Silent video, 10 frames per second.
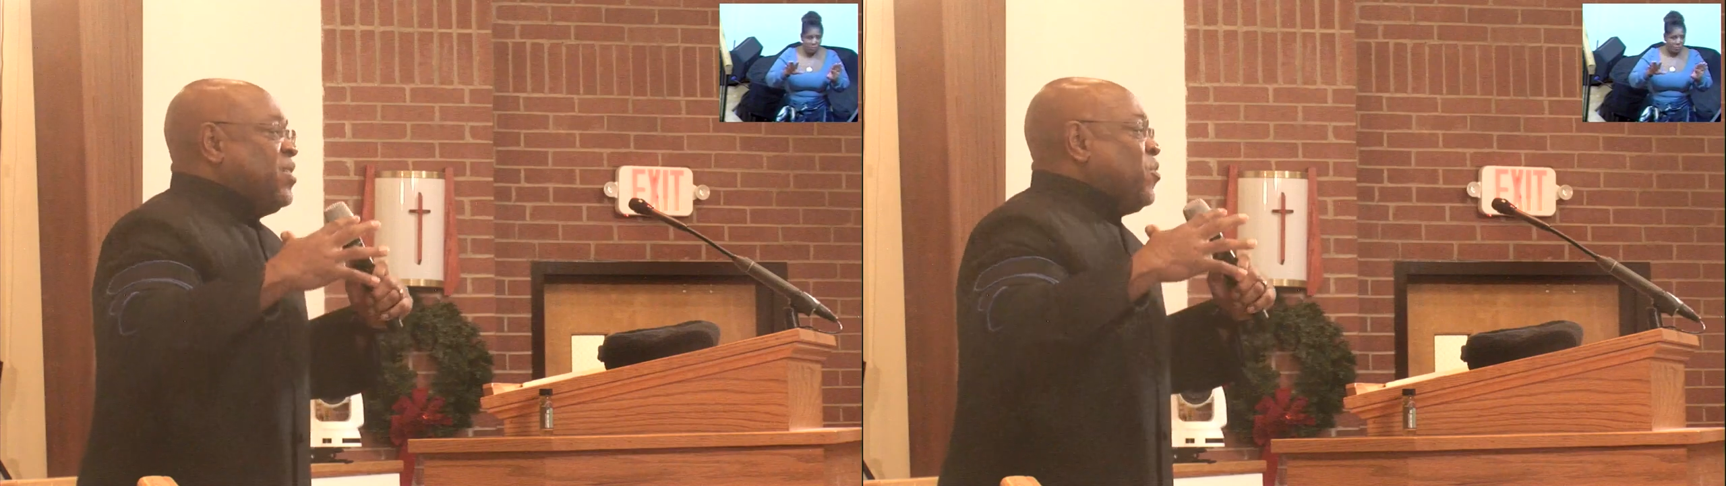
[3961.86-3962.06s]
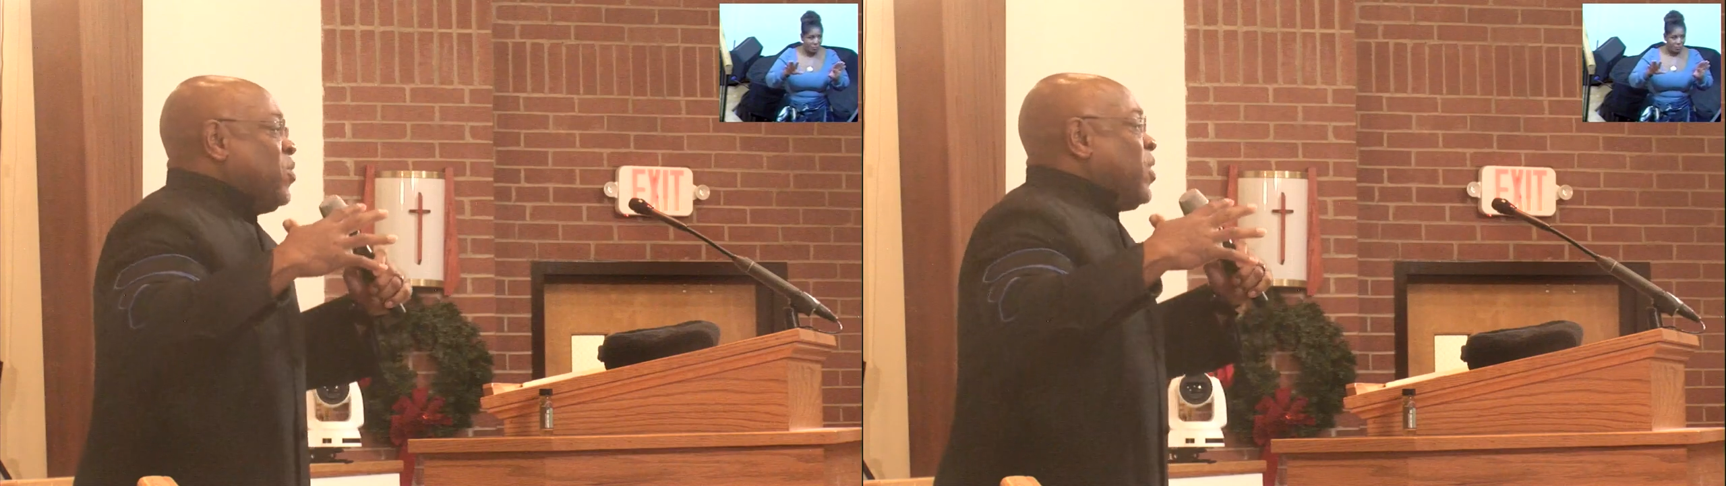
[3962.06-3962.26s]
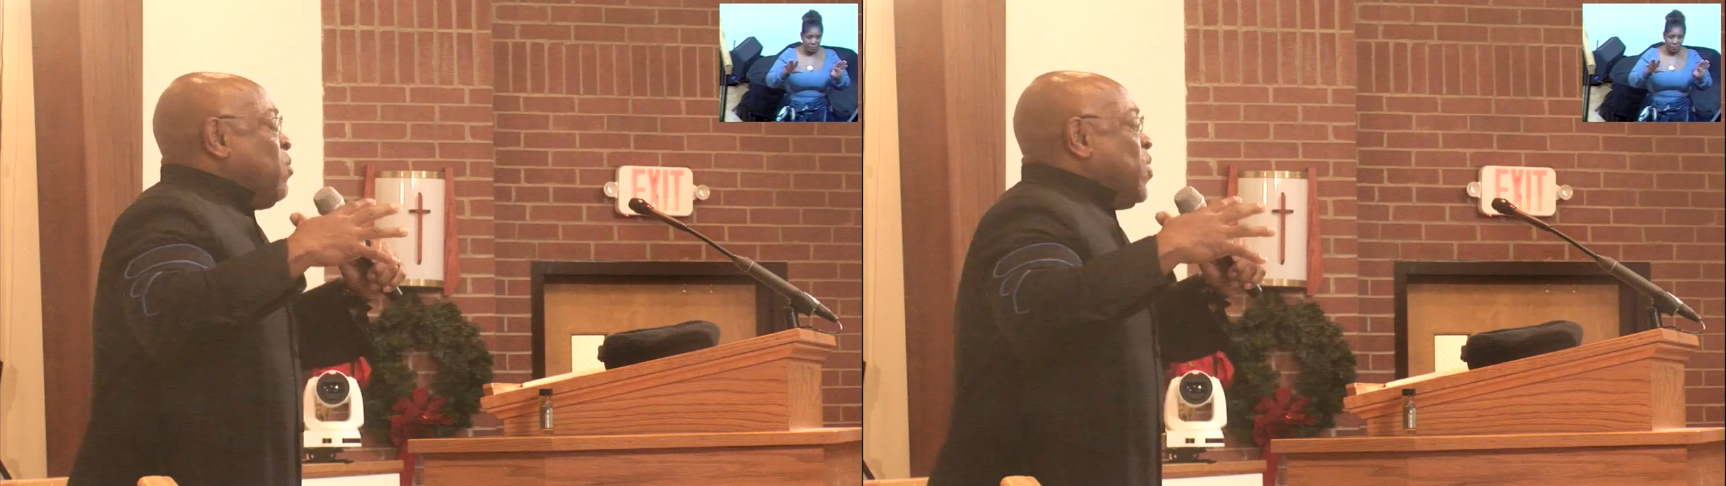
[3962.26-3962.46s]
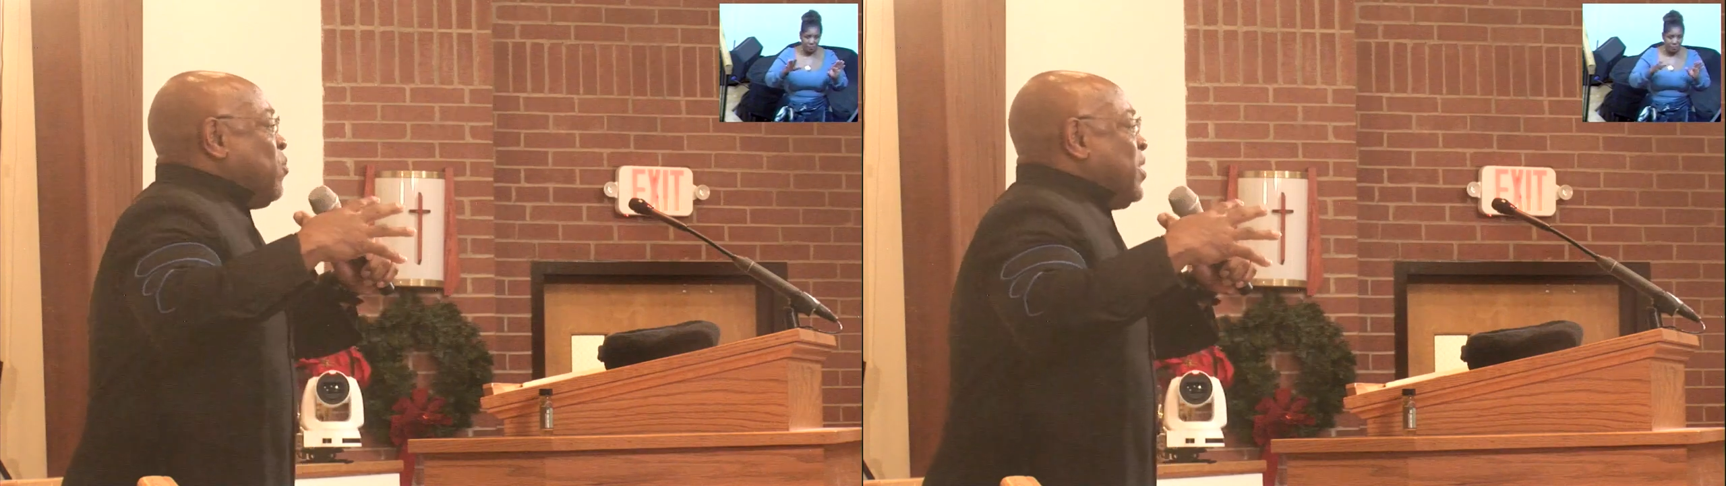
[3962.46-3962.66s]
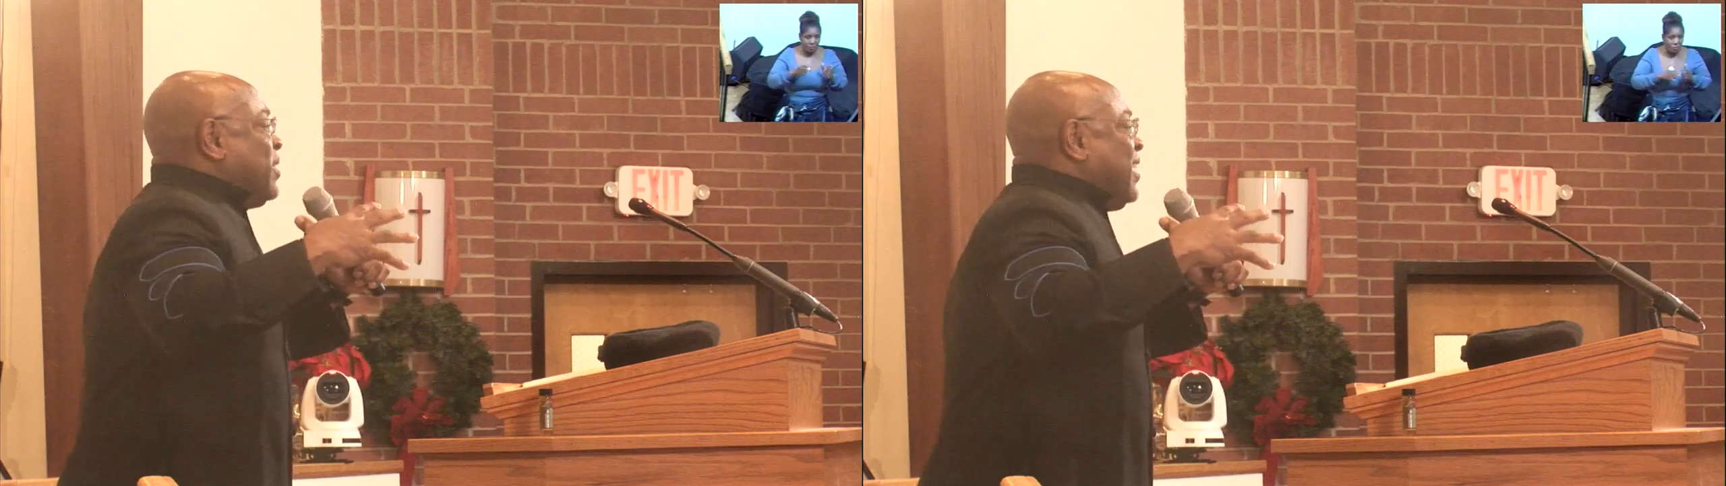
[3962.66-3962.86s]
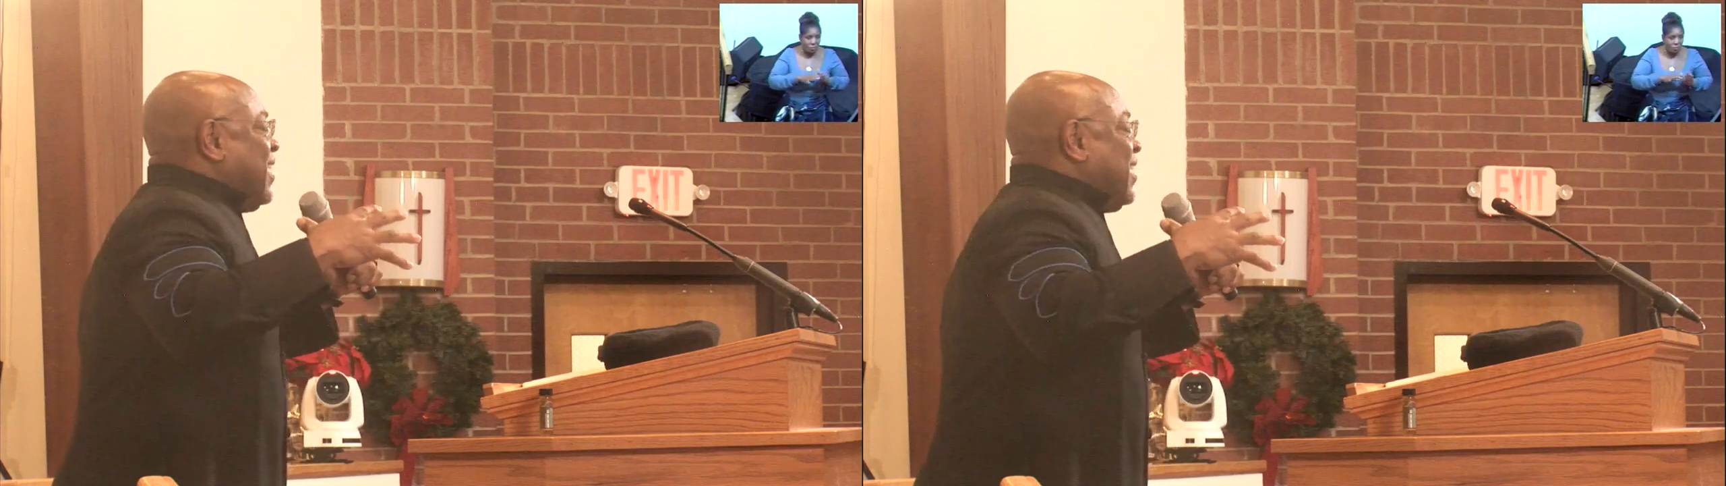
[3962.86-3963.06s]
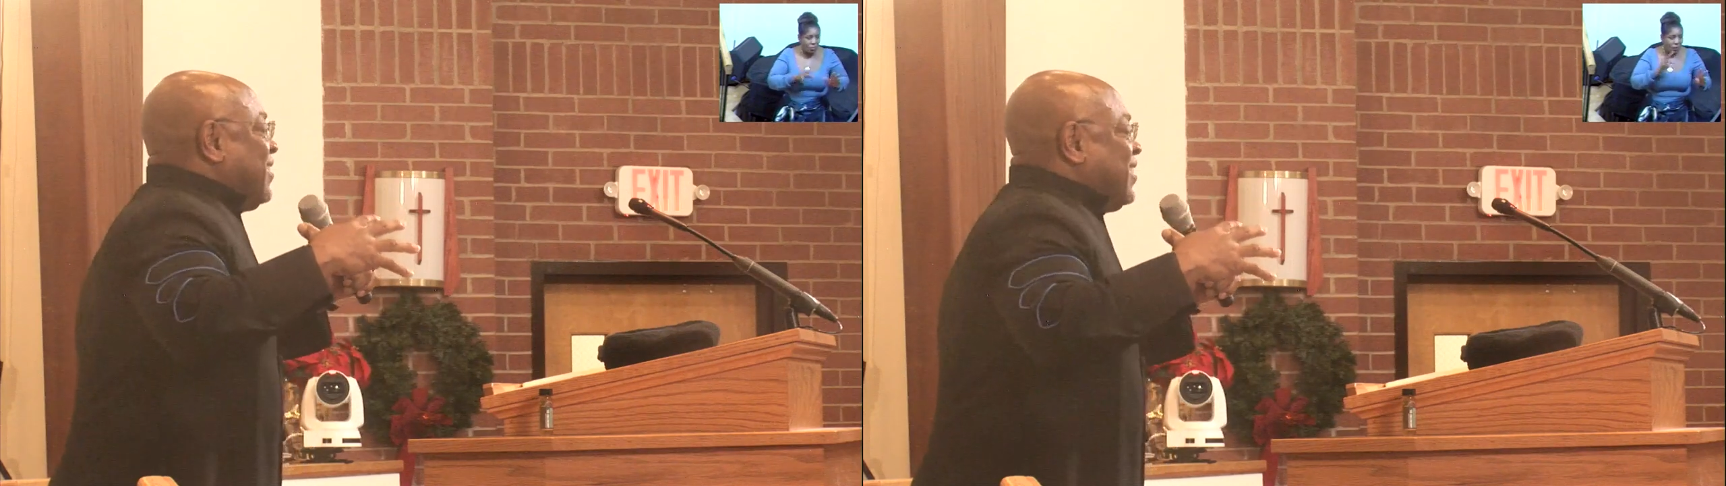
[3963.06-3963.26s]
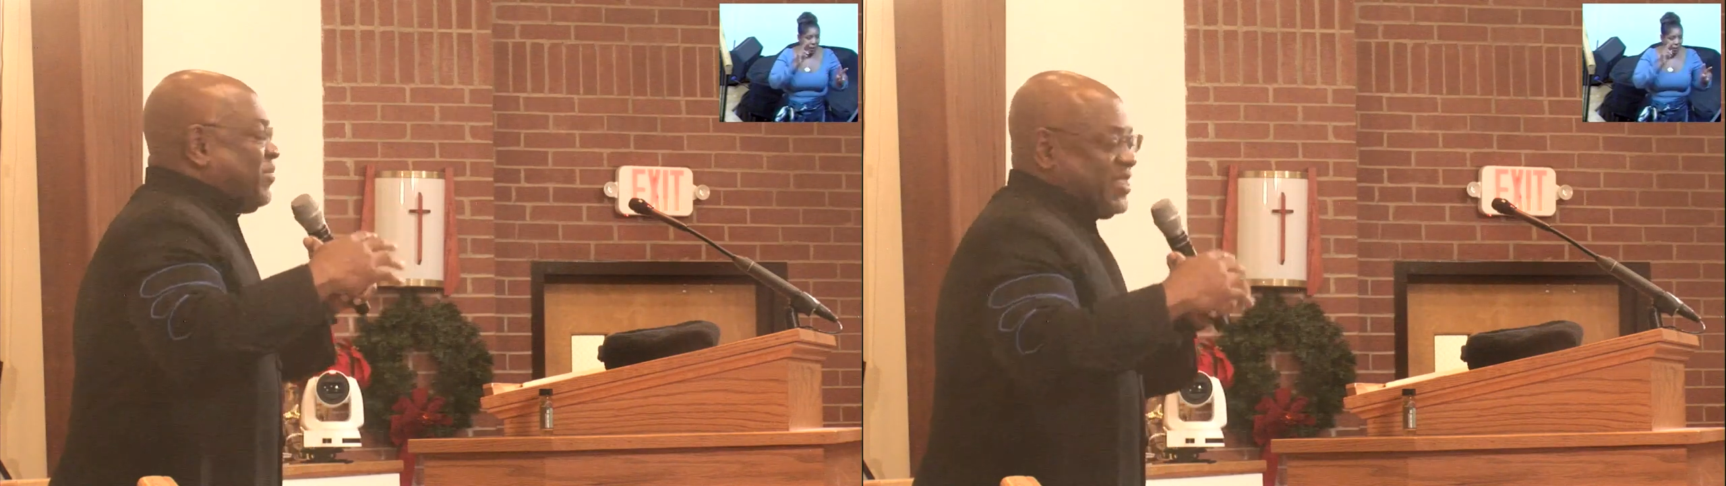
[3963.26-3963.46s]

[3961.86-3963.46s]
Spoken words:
when there